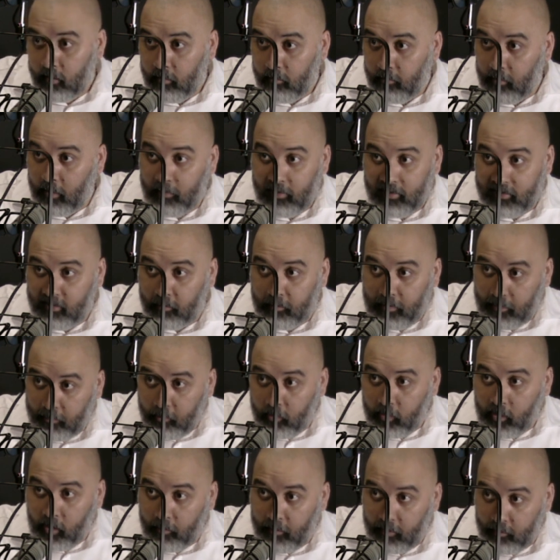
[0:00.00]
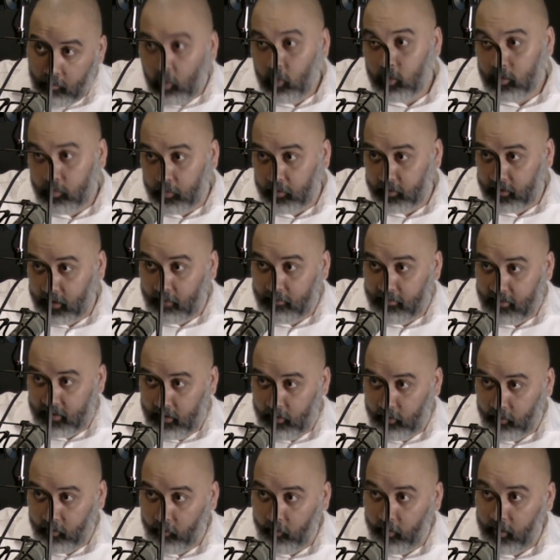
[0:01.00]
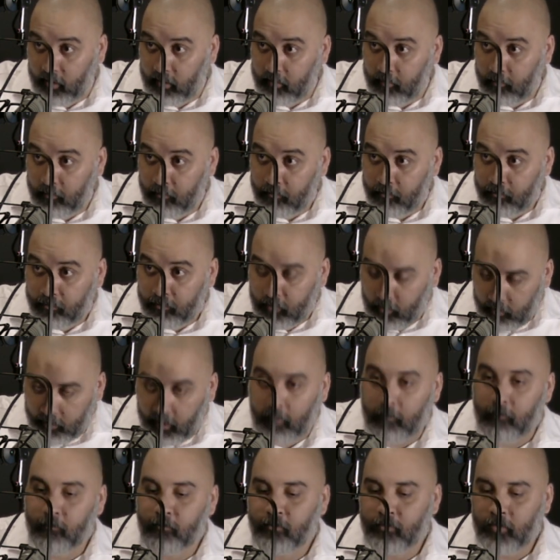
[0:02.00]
Maybe some people come in multiple times a year, correct? Okay.